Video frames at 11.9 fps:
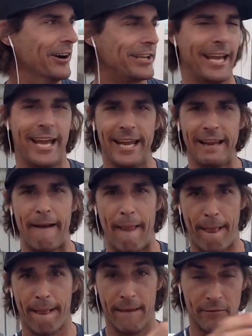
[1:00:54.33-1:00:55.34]
okay.
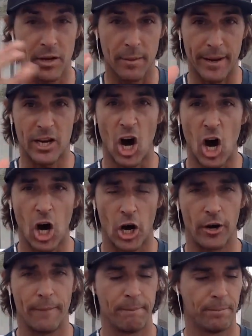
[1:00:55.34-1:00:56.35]
Living in my
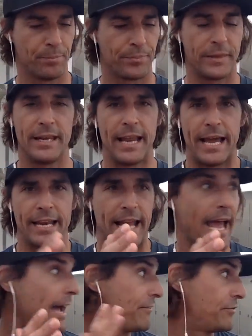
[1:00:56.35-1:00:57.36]
car. Didn't I didn't
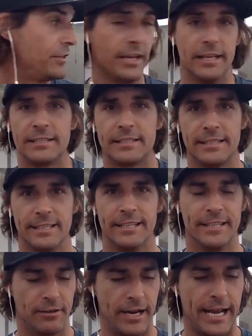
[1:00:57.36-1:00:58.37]
have this,
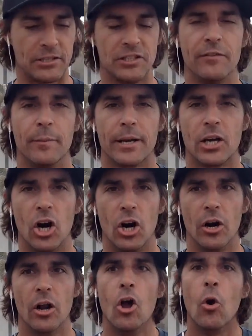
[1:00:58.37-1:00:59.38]
right? I was living in my
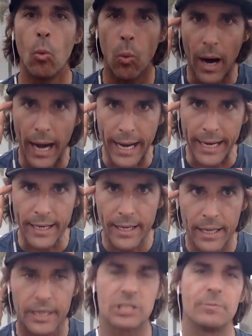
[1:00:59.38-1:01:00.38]
car. Why?
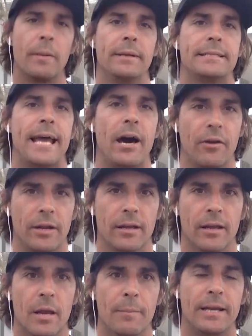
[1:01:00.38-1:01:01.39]
Because of my mentality.
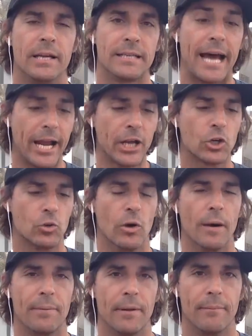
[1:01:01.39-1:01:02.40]
Because I grew
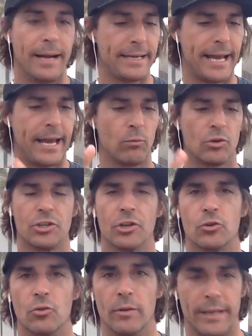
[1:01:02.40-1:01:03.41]
up, my dad worked at
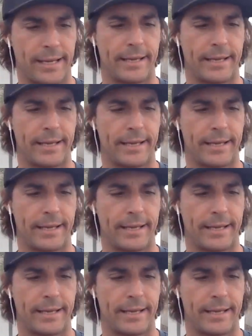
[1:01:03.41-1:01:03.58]
a like a